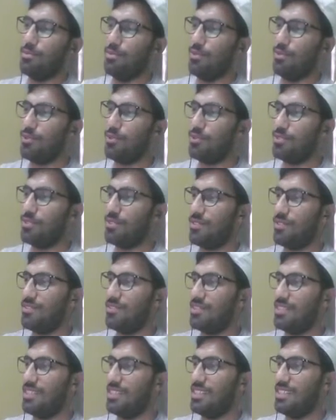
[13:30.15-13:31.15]
most of
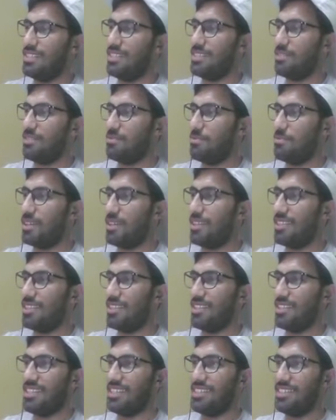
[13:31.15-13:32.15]
these part,
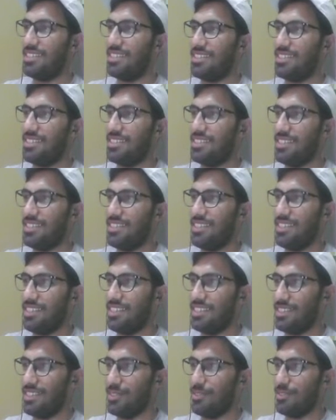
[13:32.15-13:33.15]
right, are
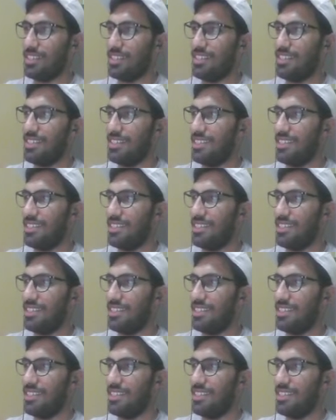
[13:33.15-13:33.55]
okay,